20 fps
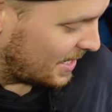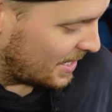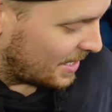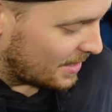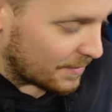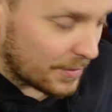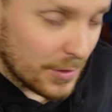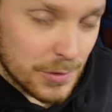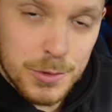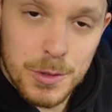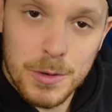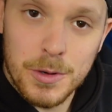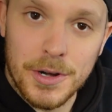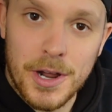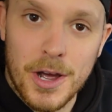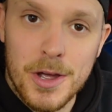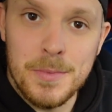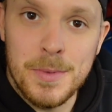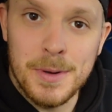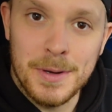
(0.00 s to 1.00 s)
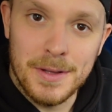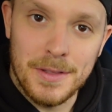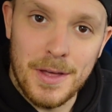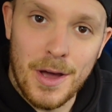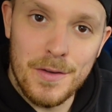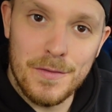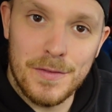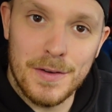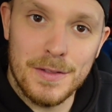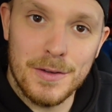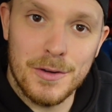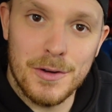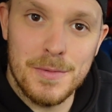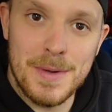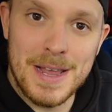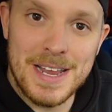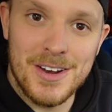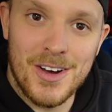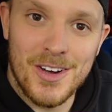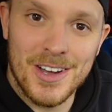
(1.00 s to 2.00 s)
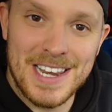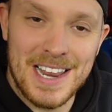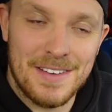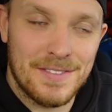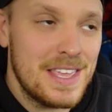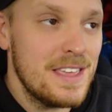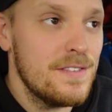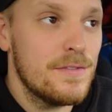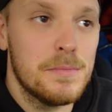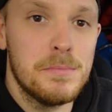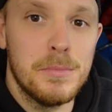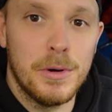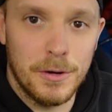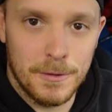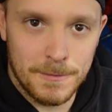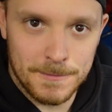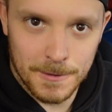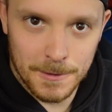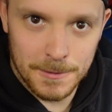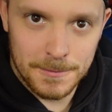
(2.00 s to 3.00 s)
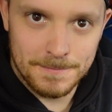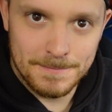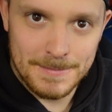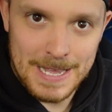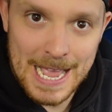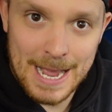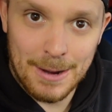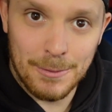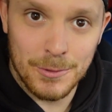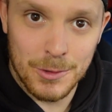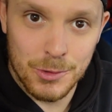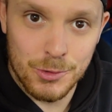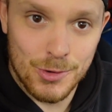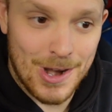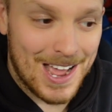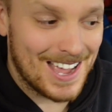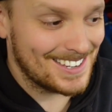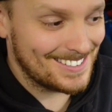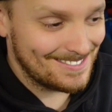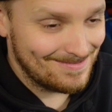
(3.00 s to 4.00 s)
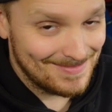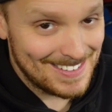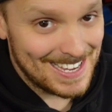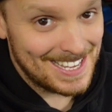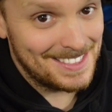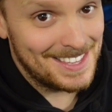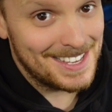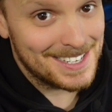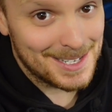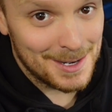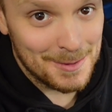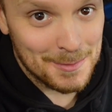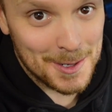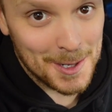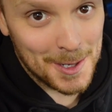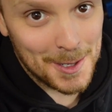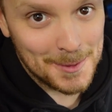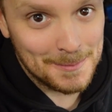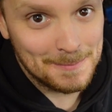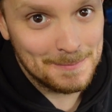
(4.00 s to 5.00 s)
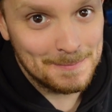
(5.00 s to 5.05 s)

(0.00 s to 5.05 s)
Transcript: They've gone to a good home and hopefully they're going to mean I can have even more fun out on the track in this little car.